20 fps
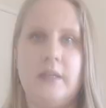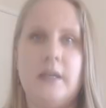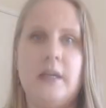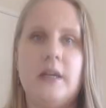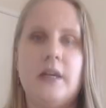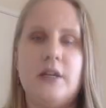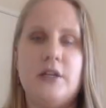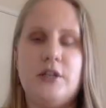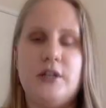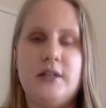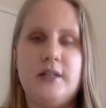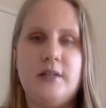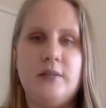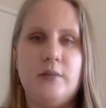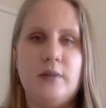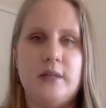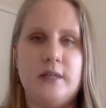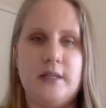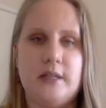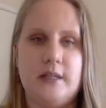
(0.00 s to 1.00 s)
Adjacent
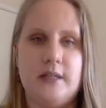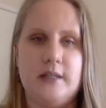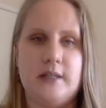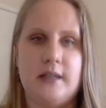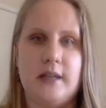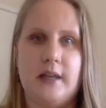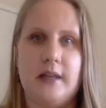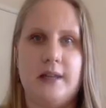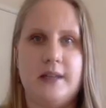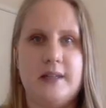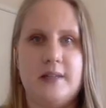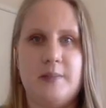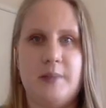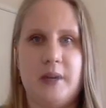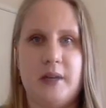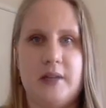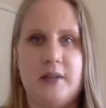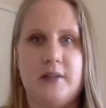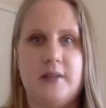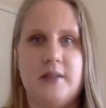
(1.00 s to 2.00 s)
residents can
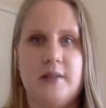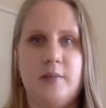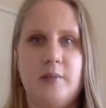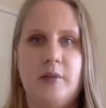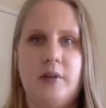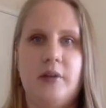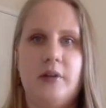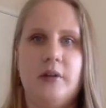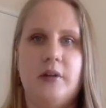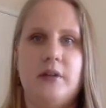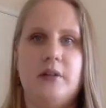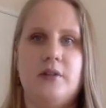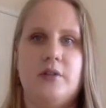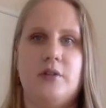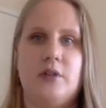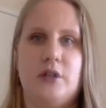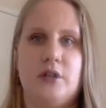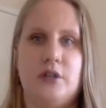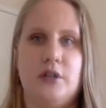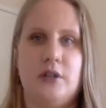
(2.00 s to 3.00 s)
expect a similar
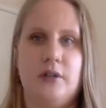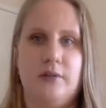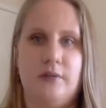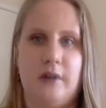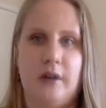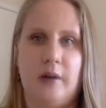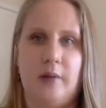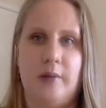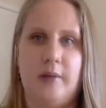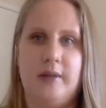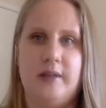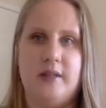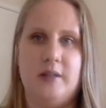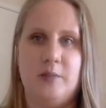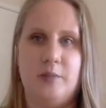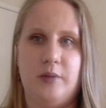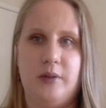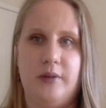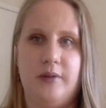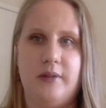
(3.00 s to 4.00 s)
construction environment as
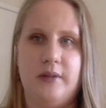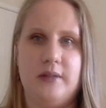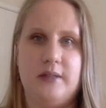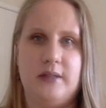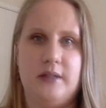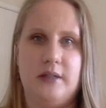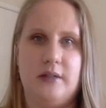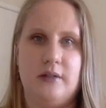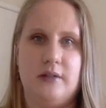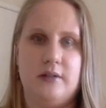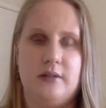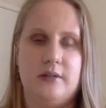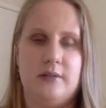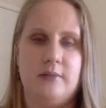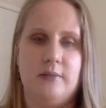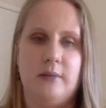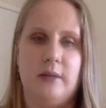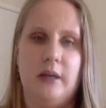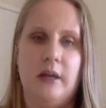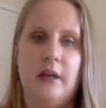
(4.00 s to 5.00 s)
previous years,
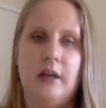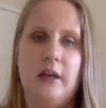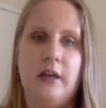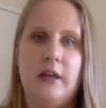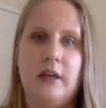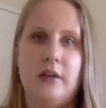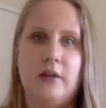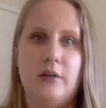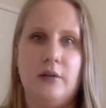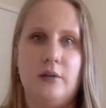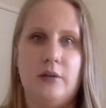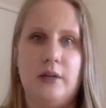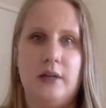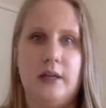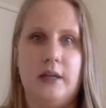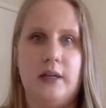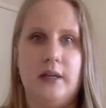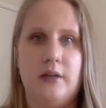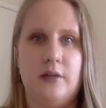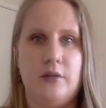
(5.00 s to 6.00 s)

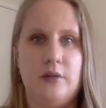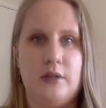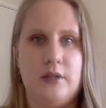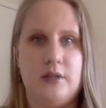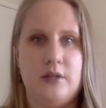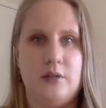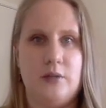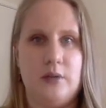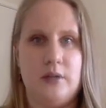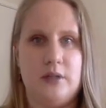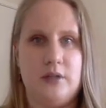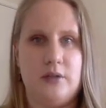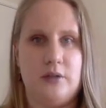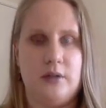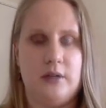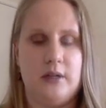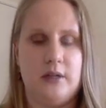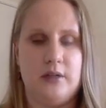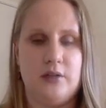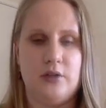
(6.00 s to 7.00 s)
including increased noise
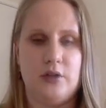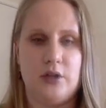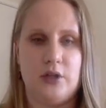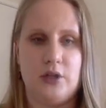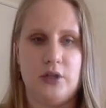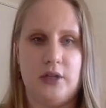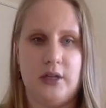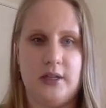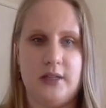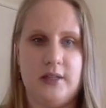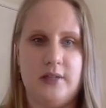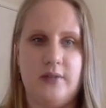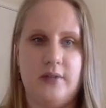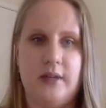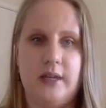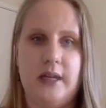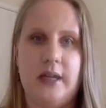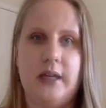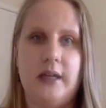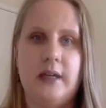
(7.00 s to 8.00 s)
during construction
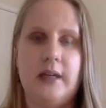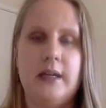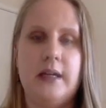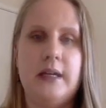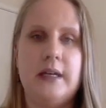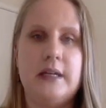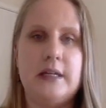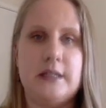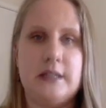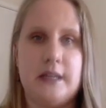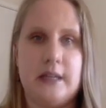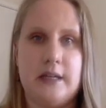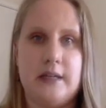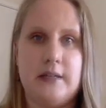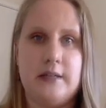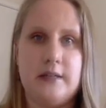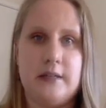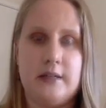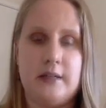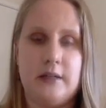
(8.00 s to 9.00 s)
activity,
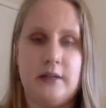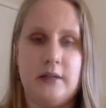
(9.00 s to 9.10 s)
dust,